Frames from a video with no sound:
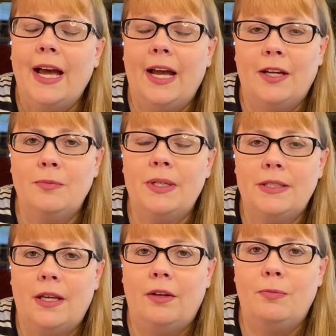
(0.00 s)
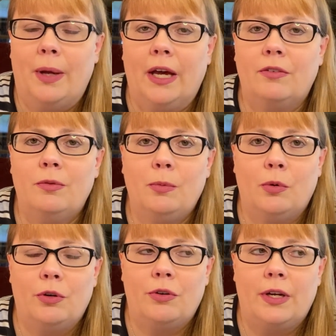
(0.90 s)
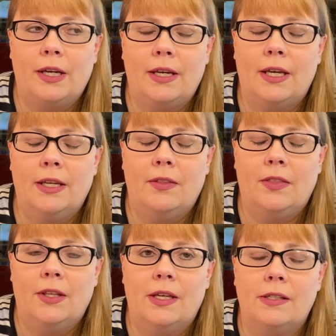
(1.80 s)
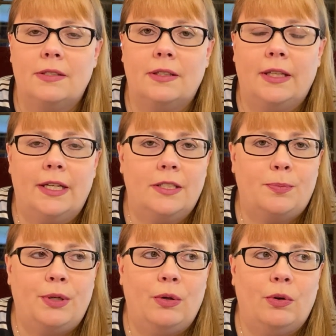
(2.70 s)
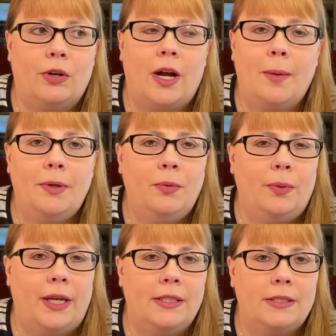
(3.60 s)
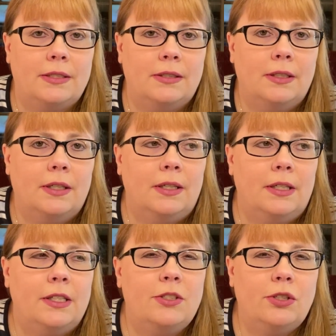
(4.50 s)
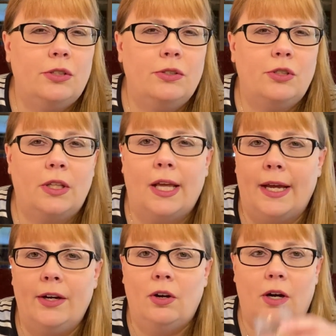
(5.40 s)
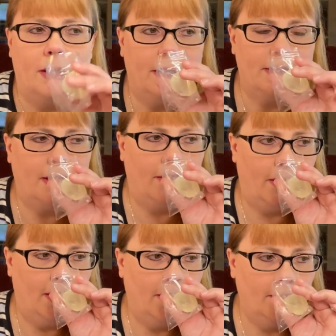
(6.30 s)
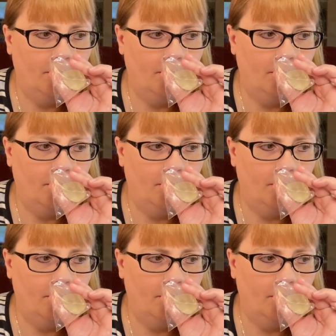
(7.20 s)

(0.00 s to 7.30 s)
I held myself back from ordering in this latest pre-order. I'm going to wait until July or August, I think.